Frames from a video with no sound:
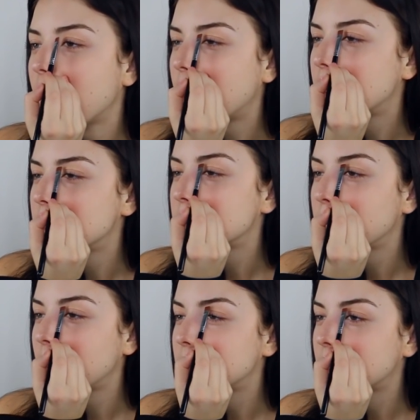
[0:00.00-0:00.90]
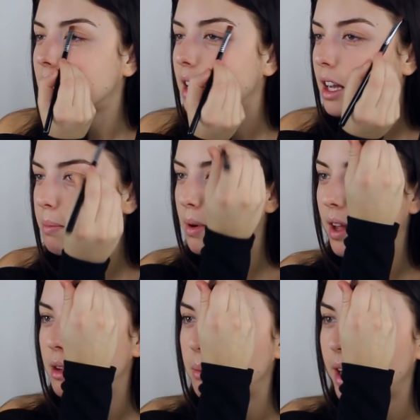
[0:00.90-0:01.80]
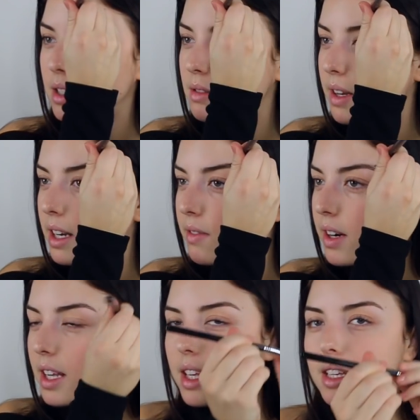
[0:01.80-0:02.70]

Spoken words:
and it just makes cleaning up around the brows very